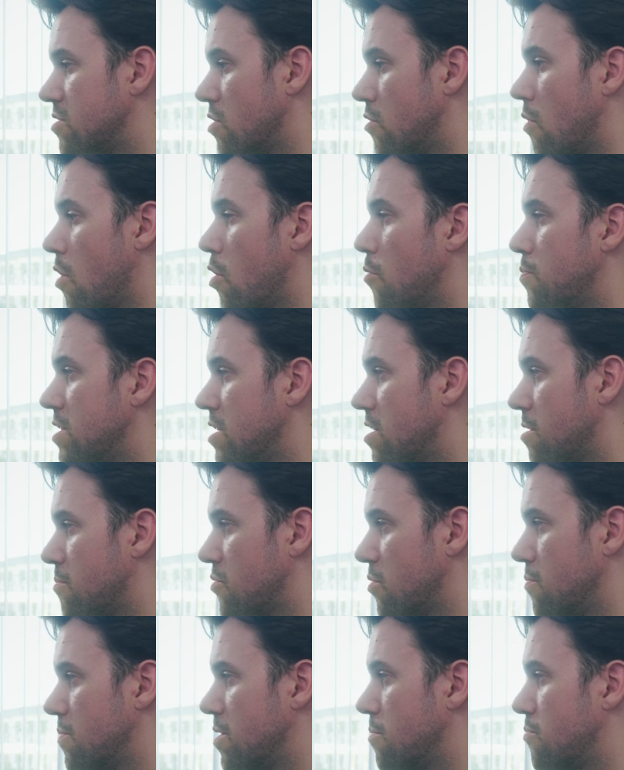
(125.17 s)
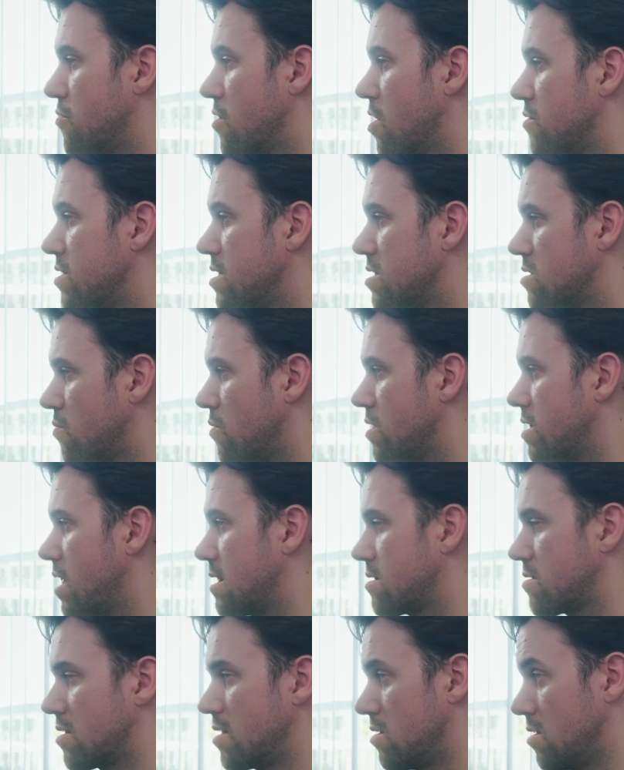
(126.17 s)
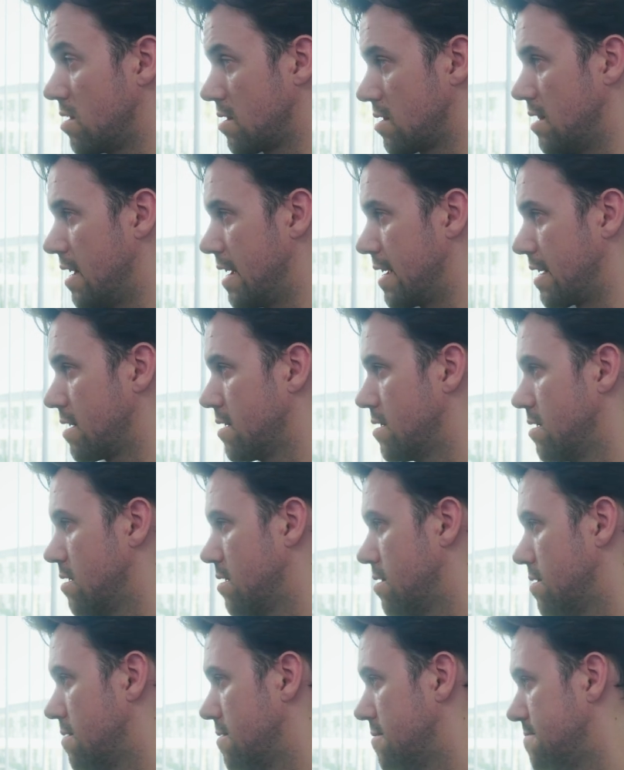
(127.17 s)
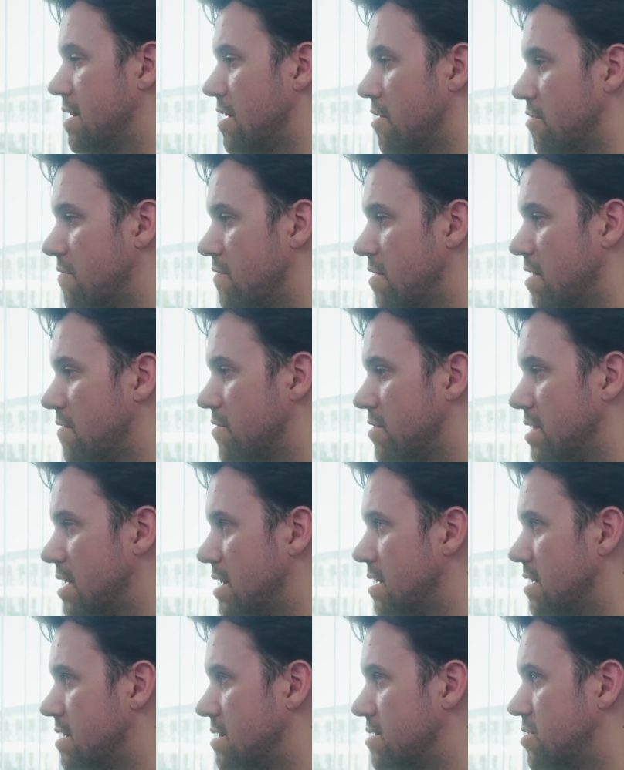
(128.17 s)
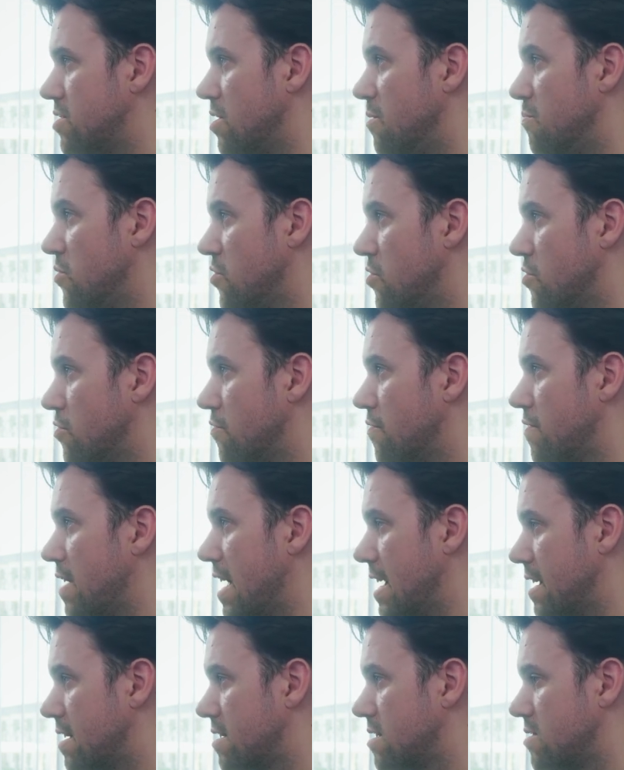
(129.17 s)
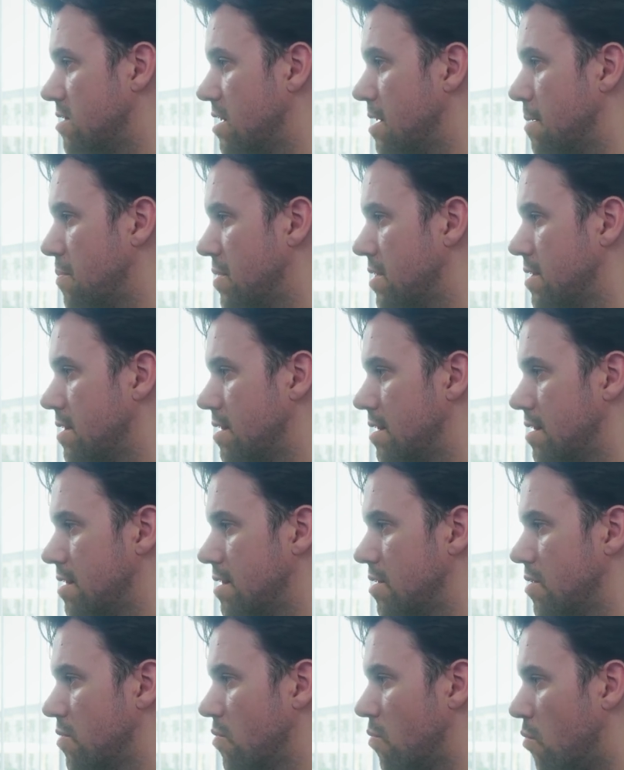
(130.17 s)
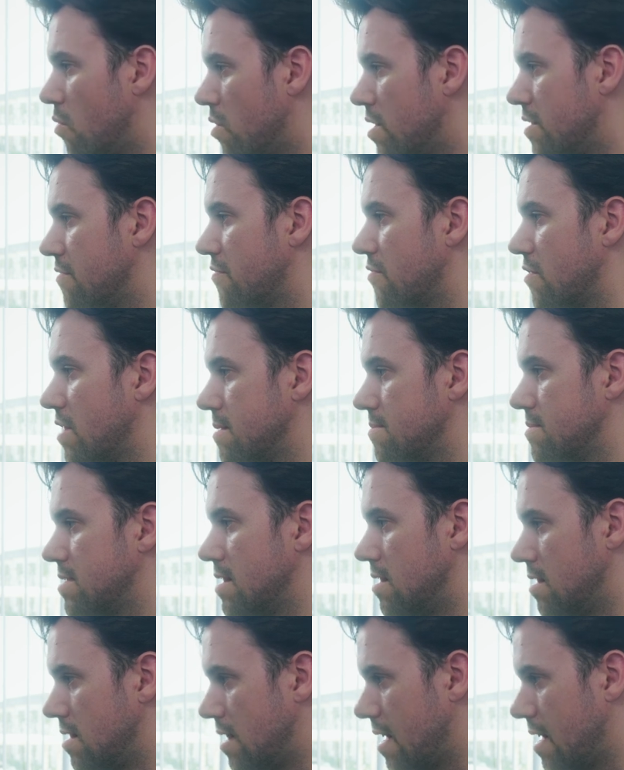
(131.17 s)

And so opening up Premiere Pro, this is what that's gonna look like. Now, if you ever needed to move a clip 1 frame to the